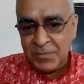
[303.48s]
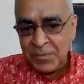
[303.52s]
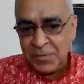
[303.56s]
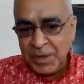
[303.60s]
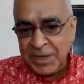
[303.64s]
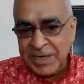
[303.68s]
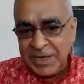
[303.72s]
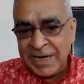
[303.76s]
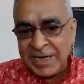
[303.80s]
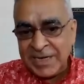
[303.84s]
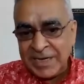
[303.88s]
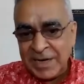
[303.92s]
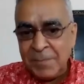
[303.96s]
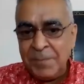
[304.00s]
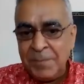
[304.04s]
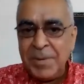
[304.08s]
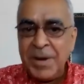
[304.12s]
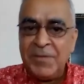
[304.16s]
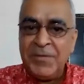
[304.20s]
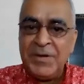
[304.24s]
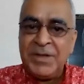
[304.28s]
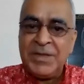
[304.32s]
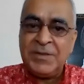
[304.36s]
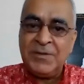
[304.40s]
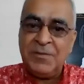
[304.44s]
we can
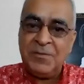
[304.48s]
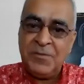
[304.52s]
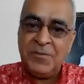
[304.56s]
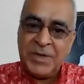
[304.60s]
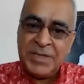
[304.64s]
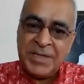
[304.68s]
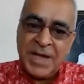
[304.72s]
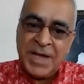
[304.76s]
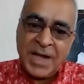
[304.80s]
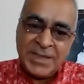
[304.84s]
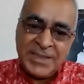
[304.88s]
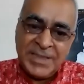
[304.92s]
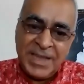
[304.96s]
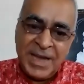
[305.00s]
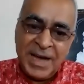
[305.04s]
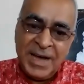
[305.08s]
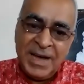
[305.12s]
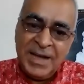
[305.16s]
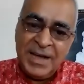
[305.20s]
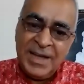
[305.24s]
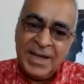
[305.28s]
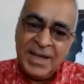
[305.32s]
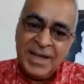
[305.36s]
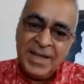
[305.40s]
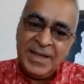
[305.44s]
compare with
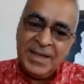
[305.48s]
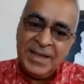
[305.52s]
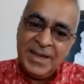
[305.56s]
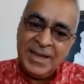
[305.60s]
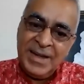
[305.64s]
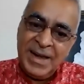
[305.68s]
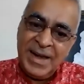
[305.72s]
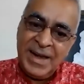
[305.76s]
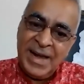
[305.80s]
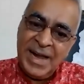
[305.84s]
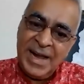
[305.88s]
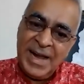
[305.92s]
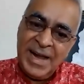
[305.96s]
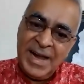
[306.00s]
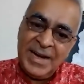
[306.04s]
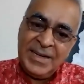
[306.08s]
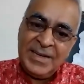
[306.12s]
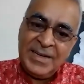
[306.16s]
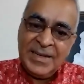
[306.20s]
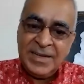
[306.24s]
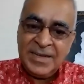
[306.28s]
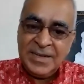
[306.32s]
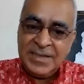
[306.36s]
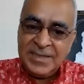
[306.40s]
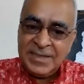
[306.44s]
Vedanta
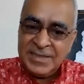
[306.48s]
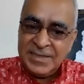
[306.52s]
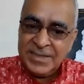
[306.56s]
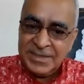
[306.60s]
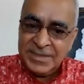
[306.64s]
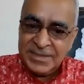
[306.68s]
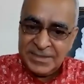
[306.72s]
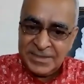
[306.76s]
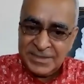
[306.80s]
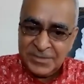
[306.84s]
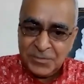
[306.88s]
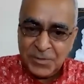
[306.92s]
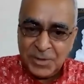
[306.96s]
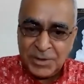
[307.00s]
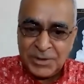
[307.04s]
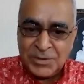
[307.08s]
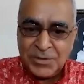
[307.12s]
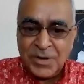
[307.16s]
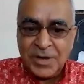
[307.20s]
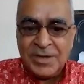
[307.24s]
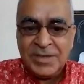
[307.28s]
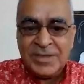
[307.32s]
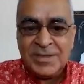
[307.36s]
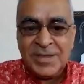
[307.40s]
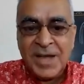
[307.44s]
and what's
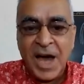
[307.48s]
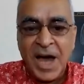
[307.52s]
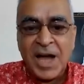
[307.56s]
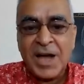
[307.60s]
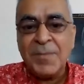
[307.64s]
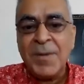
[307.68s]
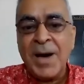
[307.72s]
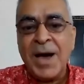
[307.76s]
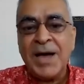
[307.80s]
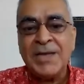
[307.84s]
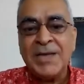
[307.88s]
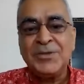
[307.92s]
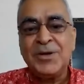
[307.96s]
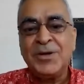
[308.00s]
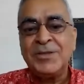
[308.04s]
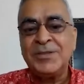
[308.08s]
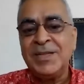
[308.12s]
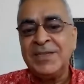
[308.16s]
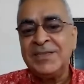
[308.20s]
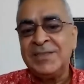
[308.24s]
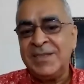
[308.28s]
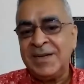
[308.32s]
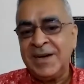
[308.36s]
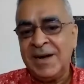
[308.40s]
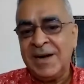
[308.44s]
called Agamas or
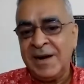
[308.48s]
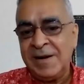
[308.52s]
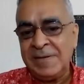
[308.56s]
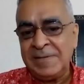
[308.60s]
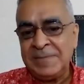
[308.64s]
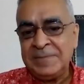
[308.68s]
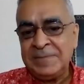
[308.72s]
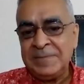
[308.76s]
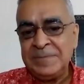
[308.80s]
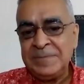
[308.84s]
Tantra.